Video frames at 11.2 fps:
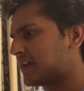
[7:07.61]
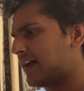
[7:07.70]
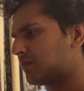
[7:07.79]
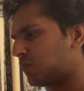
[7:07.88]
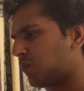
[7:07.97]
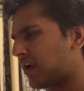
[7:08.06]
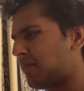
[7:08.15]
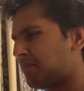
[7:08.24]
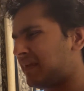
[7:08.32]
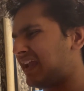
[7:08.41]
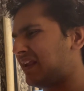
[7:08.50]
And what I
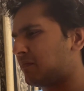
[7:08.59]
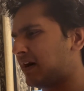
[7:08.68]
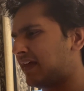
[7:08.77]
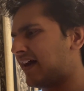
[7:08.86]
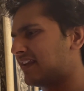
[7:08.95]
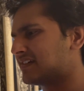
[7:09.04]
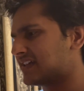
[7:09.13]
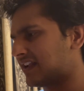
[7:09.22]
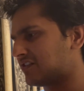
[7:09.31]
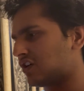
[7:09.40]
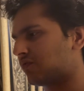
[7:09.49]
mean by that is
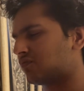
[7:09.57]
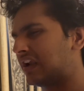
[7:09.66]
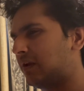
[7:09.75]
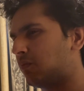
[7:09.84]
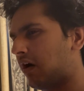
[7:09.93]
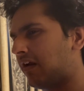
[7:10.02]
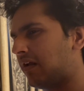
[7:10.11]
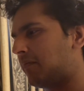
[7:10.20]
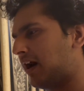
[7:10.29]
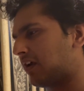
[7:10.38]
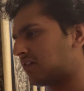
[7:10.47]
that don't really worry
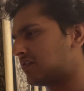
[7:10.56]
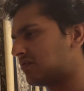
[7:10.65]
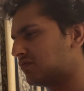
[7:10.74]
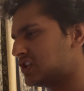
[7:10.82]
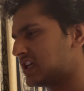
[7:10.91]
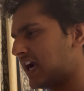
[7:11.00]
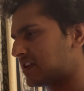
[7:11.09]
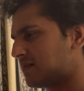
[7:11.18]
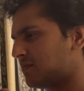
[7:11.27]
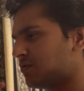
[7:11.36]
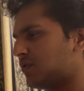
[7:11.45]
about reaching out
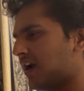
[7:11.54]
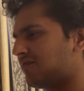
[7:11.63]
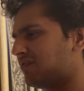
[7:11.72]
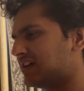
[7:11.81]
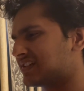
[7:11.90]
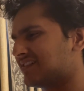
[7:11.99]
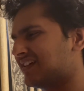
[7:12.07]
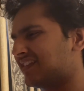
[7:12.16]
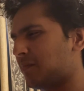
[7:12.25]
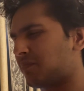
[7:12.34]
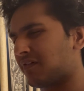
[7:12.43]
to people who have listed
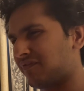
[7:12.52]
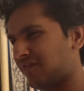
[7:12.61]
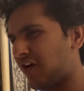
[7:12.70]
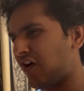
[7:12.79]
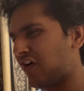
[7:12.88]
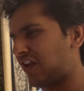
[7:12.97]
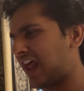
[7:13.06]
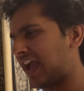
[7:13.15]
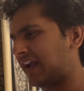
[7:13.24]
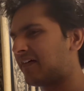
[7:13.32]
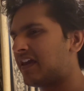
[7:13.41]
that they prefer
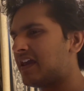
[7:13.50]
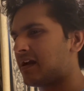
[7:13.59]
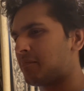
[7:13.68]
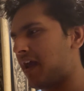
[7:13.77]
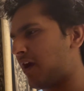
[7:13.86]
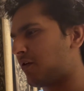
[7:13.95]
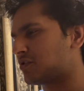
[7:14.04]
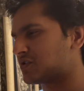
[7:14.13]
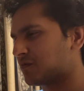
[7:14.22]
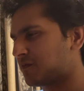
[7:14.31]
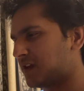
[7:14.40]
like
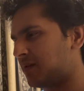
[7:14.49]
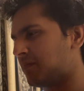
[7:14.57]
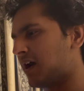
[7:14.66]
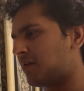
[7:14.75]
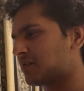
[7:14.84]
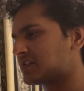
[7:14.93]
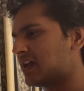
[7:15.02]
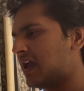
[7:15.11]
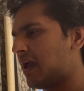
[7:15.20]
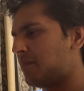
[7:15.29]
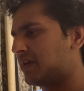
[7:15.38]
males or females,
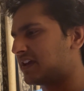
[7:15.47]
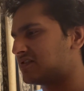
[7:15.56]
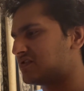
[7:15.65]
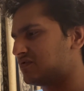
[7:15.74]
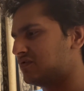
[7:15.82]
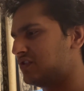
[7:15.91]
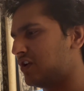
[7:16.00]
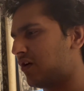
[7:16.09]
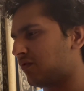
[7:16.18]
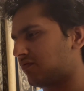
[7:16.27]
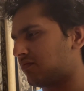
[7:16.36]
because you
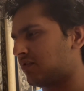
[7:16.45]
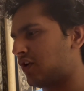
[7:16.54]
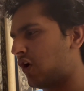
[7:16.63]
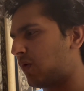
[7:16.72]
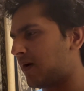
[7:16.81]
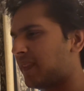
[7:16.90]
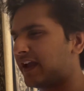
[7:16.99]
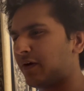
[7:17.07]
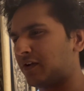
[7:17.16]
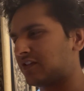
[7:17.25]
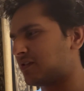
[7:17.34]
don't know when they're
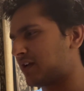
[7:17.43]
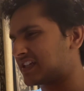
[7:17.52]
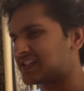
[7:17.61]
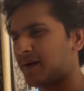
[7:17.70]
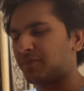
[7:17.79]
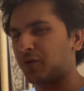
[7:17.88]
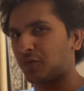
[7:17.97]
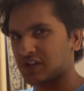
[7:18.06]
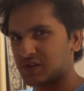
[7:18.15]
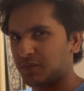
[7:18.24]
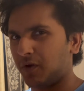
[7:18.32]
going to accept or
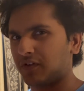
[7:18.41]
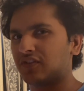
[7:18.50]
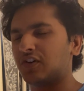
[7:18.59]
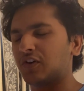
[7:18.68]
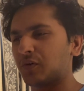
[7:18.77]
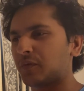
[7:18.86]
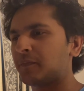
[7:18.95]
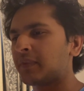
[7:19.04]
respond to you.